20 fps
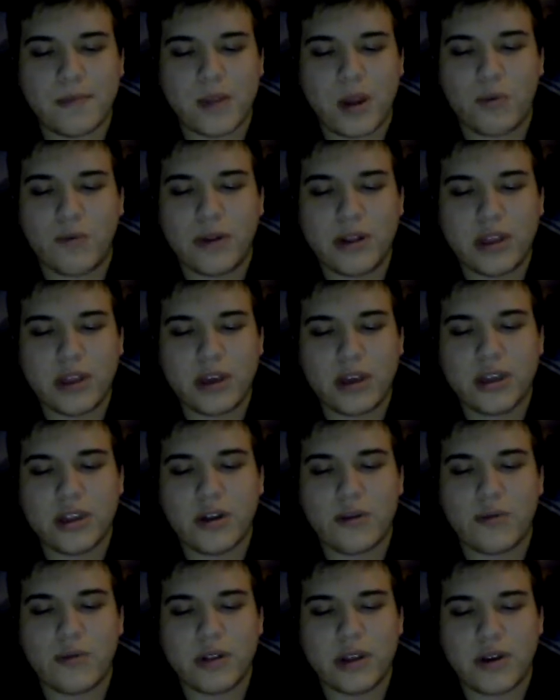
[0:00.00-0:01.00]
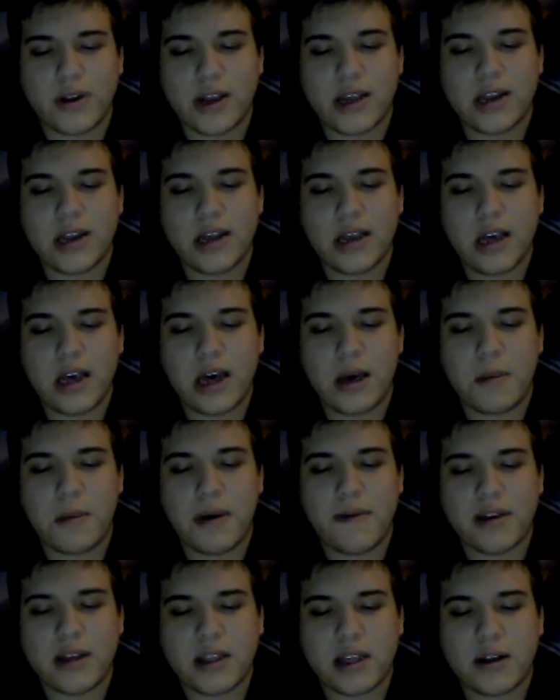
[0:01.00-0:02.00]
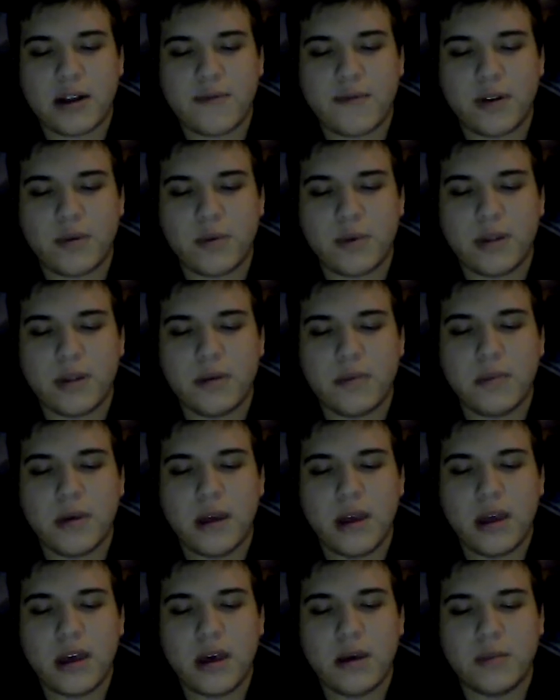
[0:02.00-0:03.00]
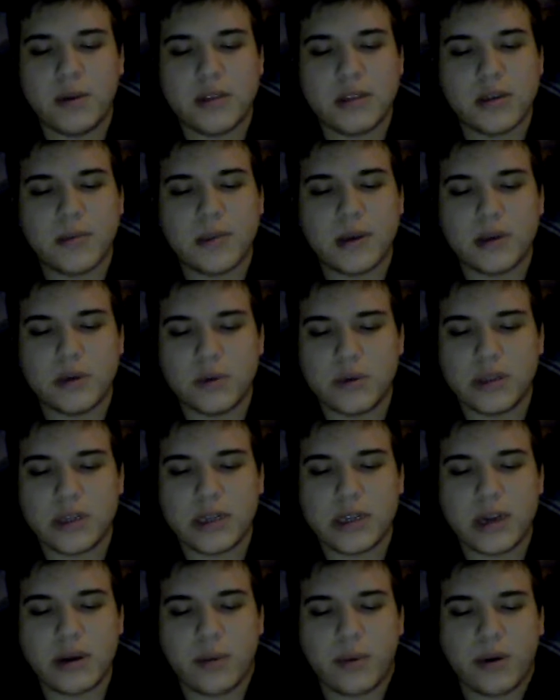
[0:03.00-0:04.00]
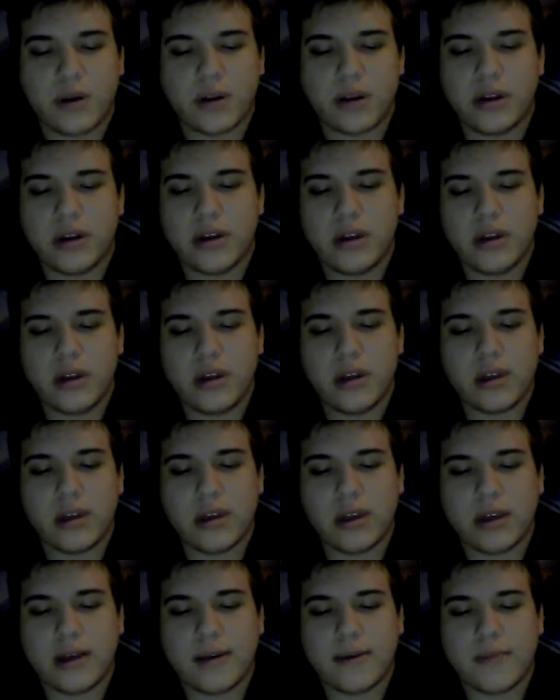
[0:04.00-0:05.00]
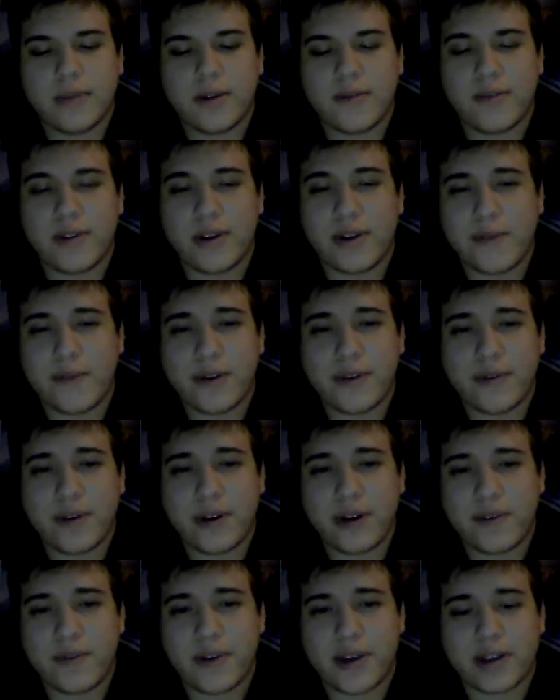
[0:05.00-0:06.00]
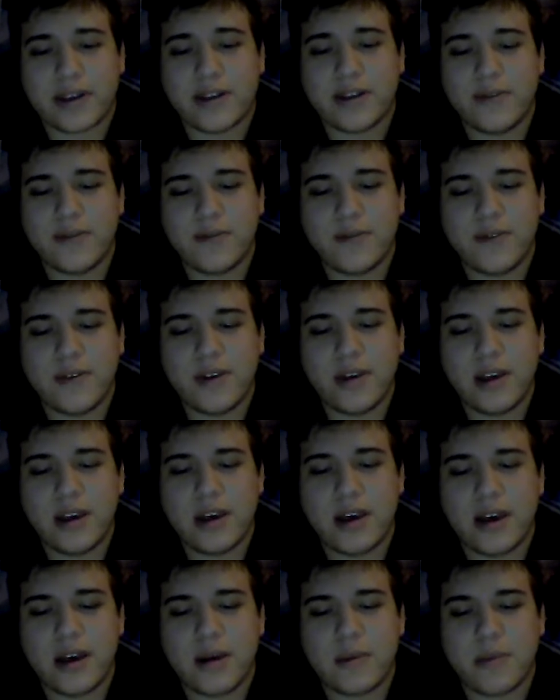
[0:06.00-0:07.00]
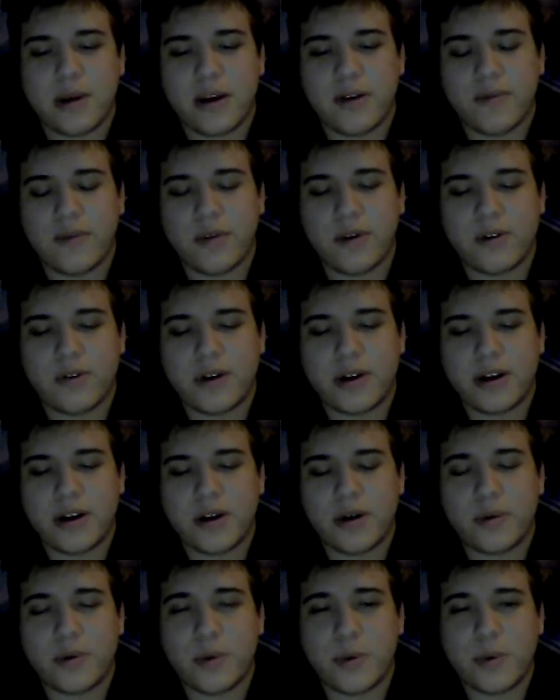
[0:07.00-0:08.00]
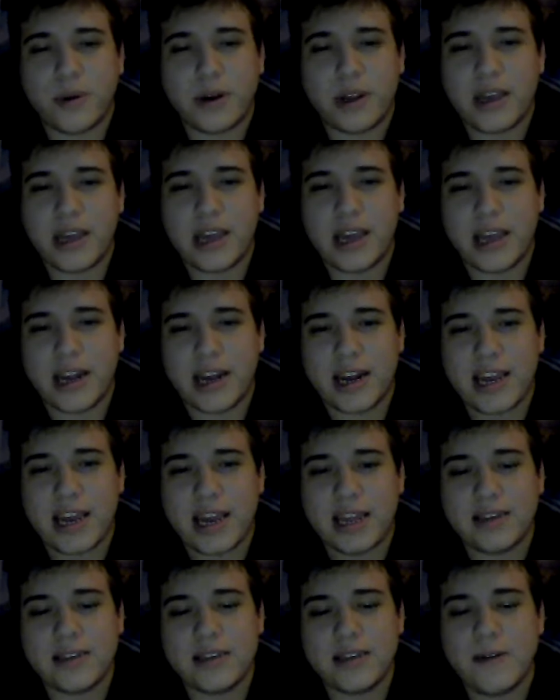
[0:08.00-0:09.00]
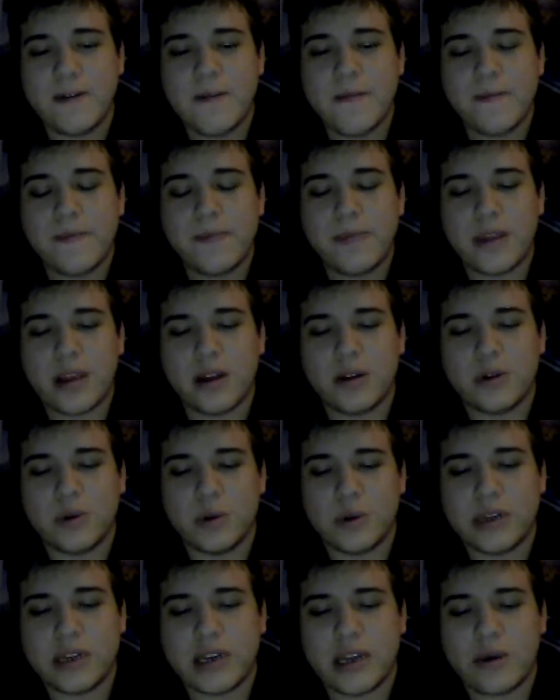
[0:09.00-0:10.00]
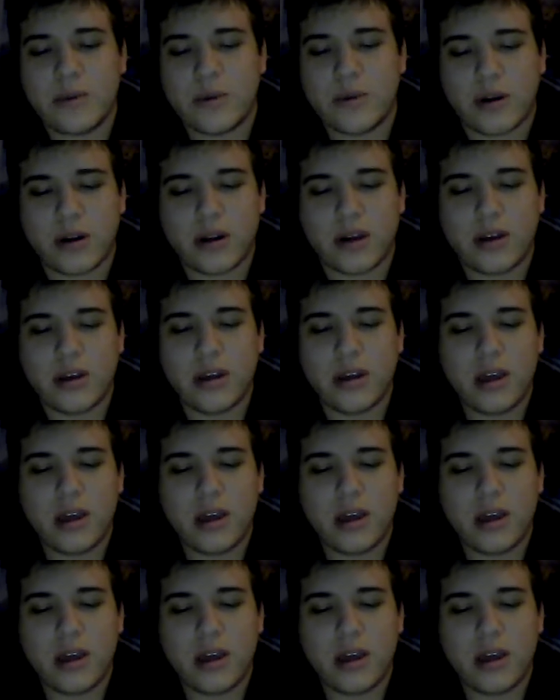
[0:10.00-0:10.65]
they're really good. They're really great. I'm having a lot of fun with them. I'm using them on Dueling Network. They're very, very, very effective. I've gone right now 20 and 8 on Dueling Network.